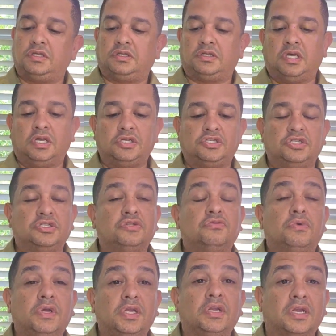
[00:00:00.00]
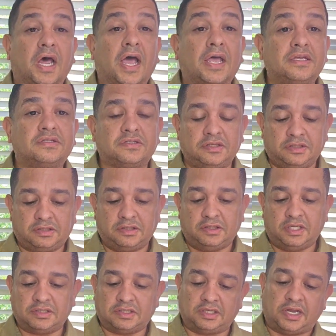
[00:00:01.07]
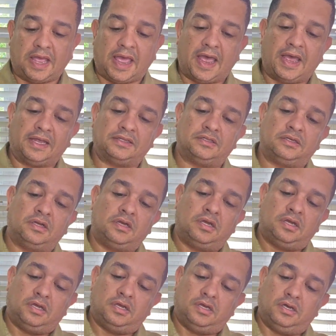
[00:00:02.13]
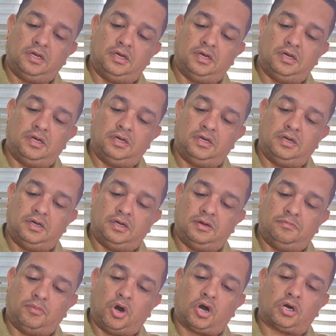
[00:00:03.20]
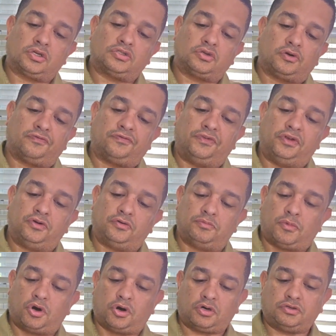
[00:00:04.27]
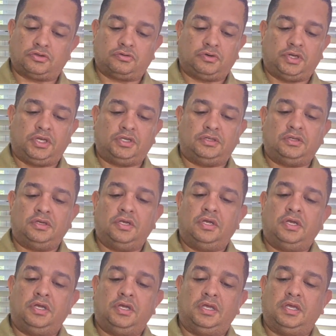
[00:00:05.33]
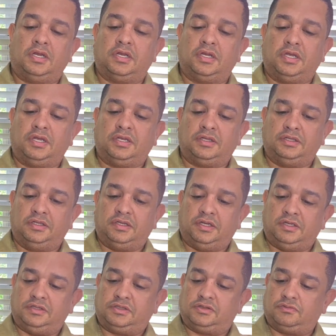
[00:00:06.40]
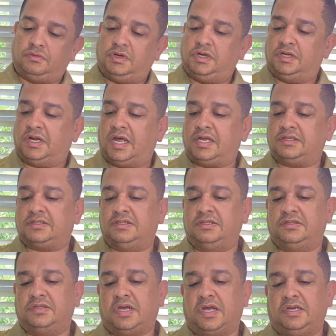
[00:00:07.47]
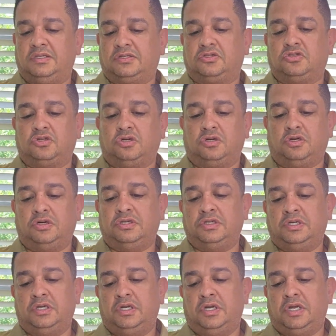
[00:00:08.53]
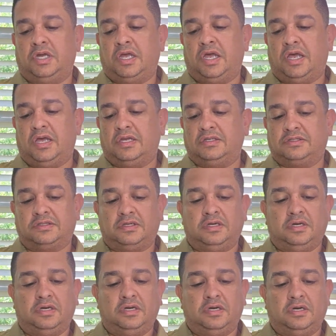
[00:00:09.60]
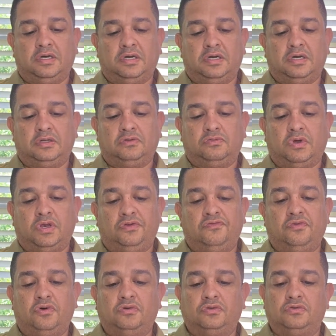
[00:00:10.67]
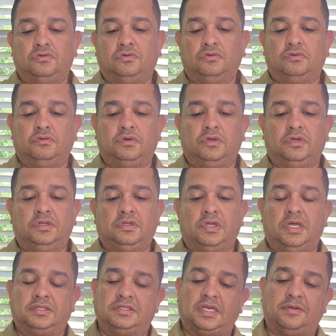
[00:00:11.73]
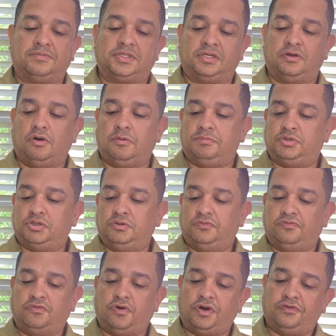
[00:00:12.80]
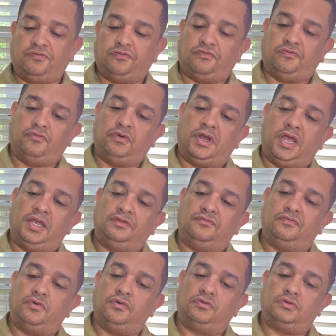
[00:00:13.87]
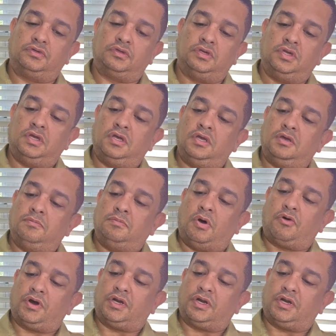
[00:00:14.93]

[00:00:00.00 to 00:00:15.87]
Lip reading: touch is really nice. It doesn't get marks or finger marks on it, and it's really nice design. Is stored, has 20 volt to, it accepts up to 48 volt power